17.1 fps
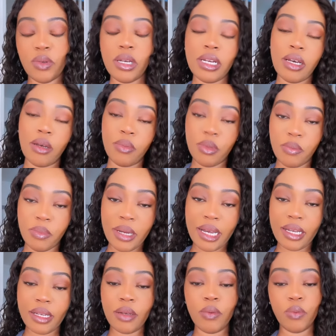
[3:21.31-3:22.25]
and I'll be
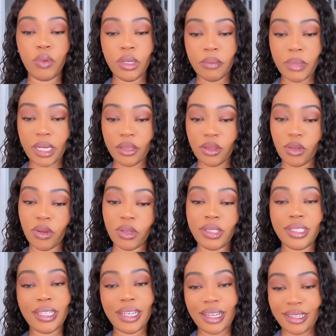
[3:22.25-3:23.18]
back with my
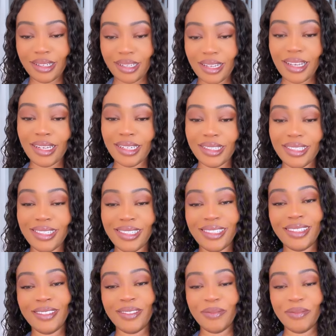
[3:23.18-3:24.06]
thoughts at the end.